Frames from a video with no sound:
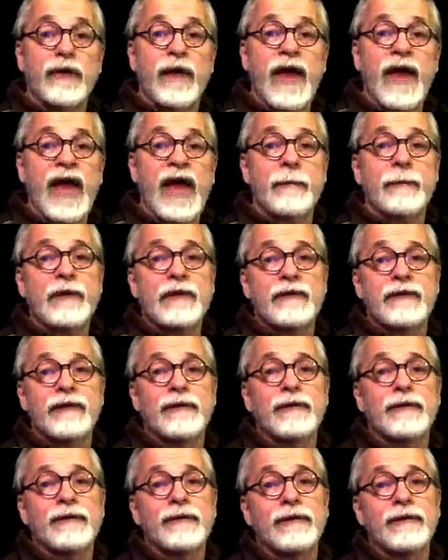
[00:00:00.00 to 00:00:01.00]
happy
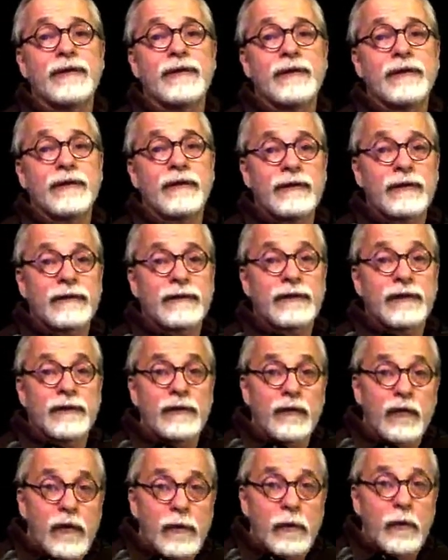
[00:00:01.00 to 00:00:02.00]
tune the
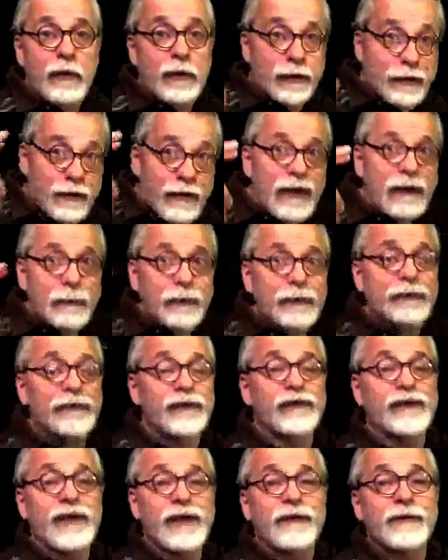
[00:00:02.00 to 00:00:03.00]
normal V blues
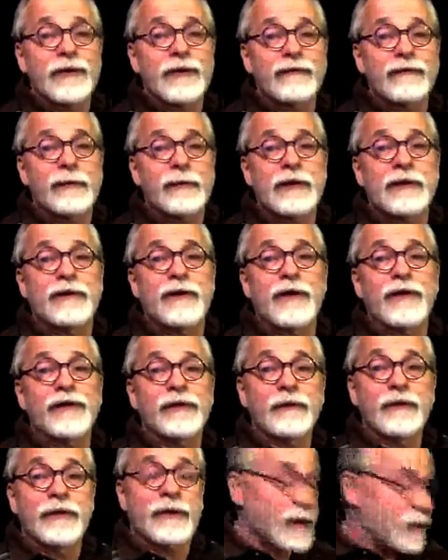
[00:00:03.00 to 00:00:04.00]
scale, what everybody calls
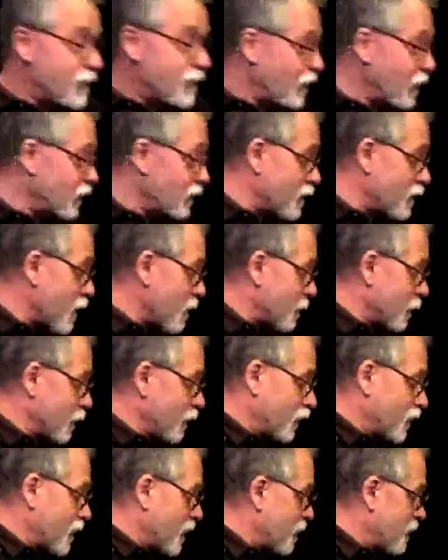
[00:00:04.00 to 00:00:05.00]
it, what I call the dark
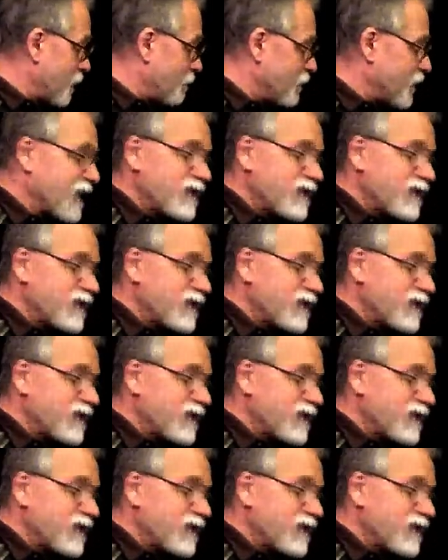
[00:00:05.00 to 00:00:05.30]
blues scale,